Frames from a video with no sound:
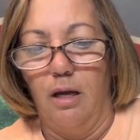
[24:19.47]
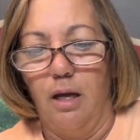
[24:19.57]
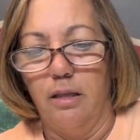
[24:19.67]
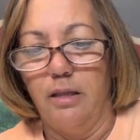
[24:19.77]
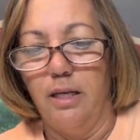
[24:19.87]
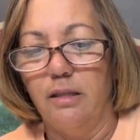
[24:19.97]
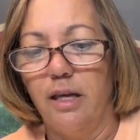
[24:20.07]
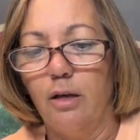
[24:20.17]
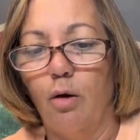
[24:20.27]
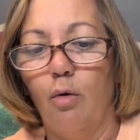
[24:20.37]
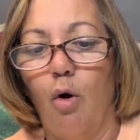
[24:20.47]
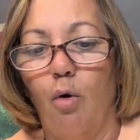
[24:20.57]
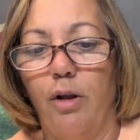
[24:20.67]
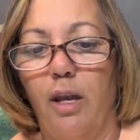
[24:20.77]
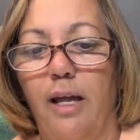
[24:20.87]
I think they go
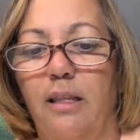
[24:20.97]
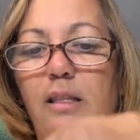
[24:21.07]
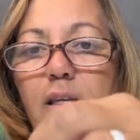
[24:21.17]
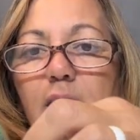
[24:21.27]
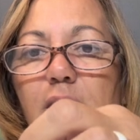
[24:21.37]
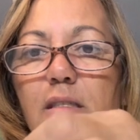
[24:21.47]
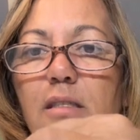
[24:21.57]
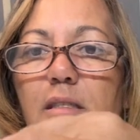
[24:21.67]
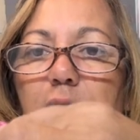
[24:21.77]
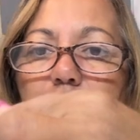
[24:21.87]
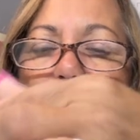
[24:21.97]
on like this.